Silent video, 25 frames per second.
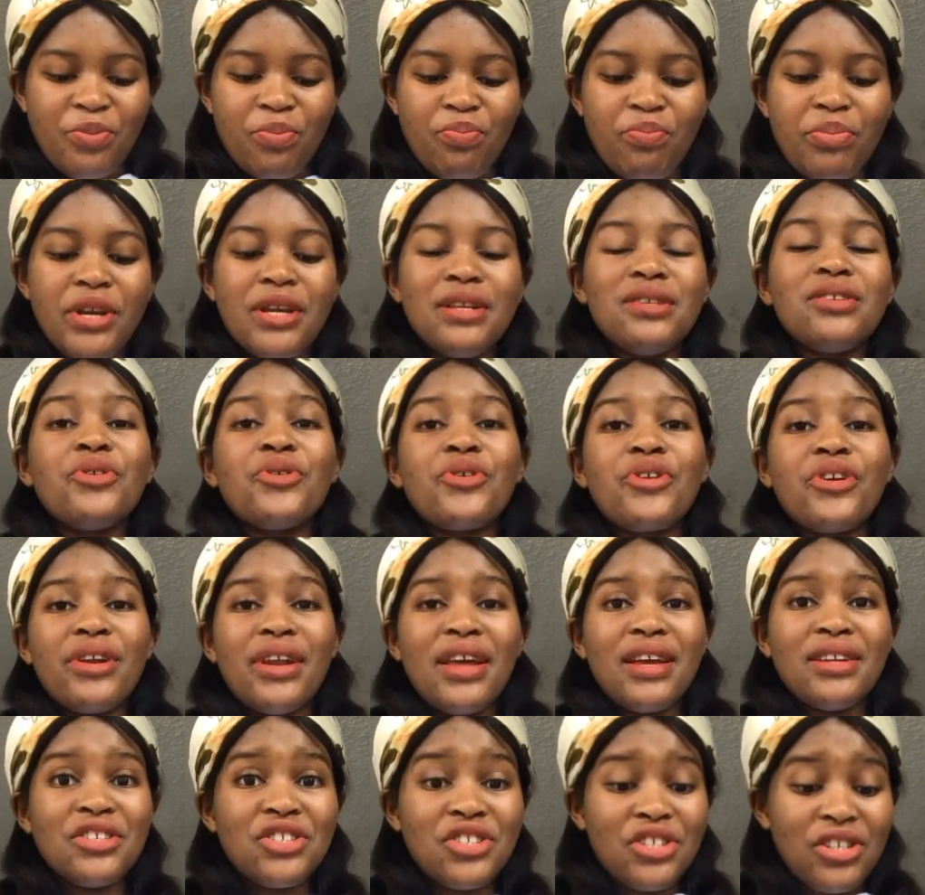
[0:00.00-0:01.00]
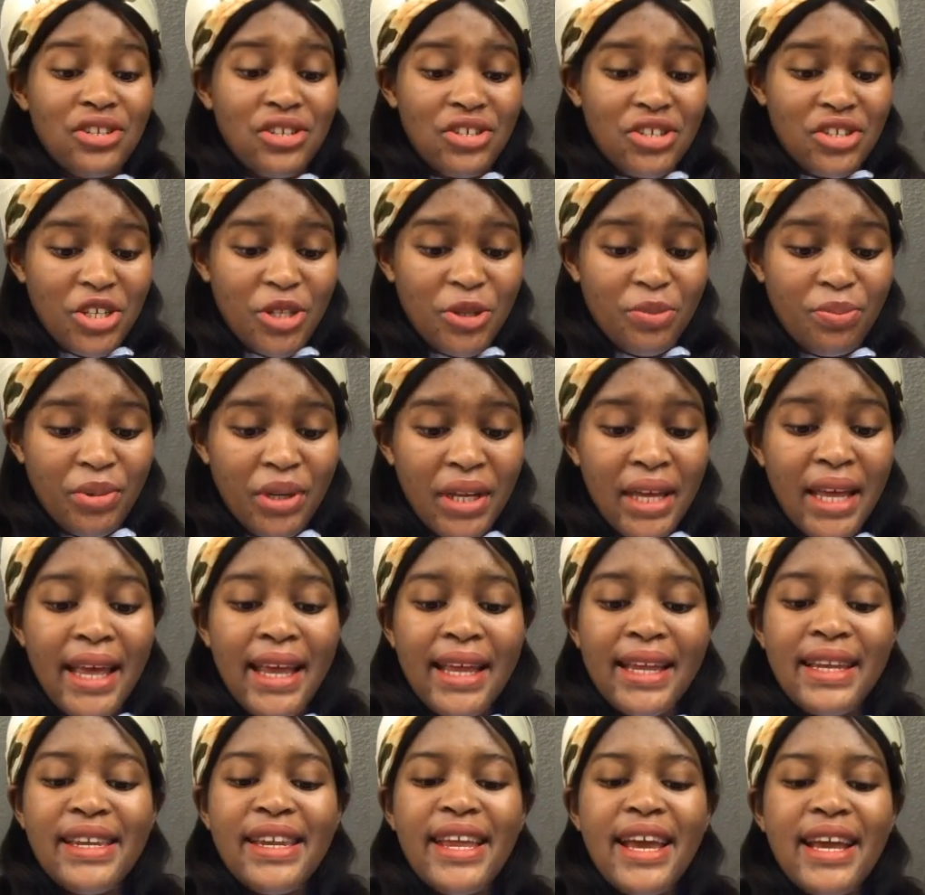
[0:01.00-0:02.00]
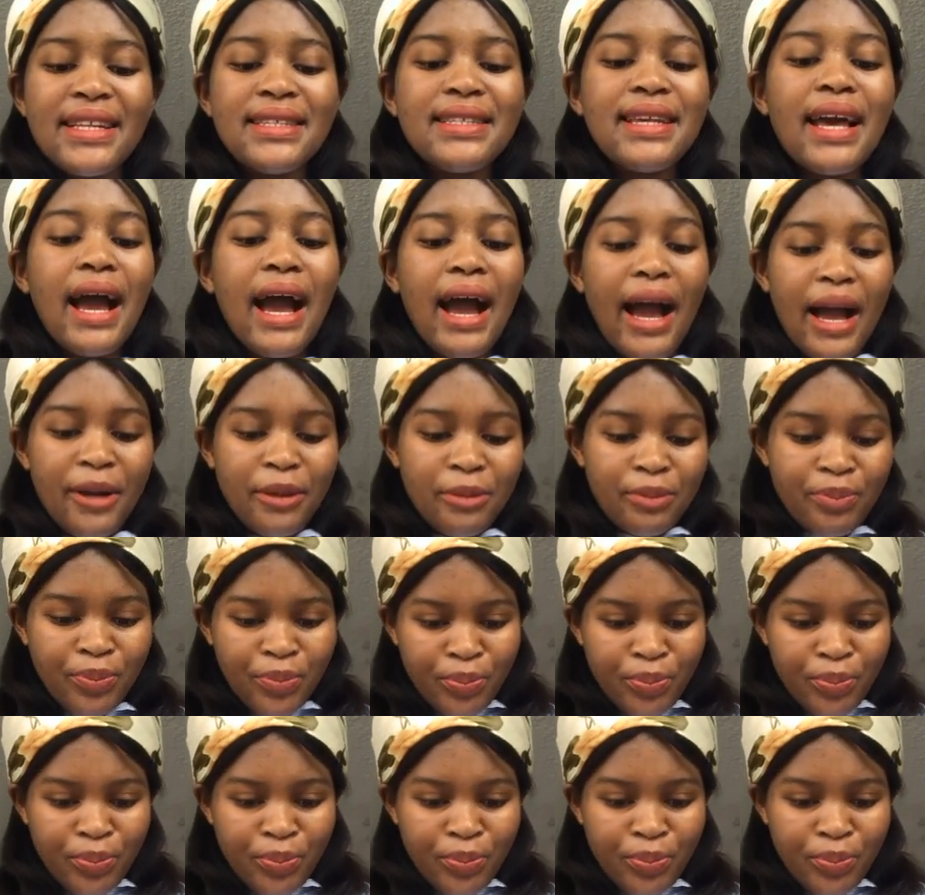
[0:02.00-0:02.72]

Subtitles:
build the relationship that are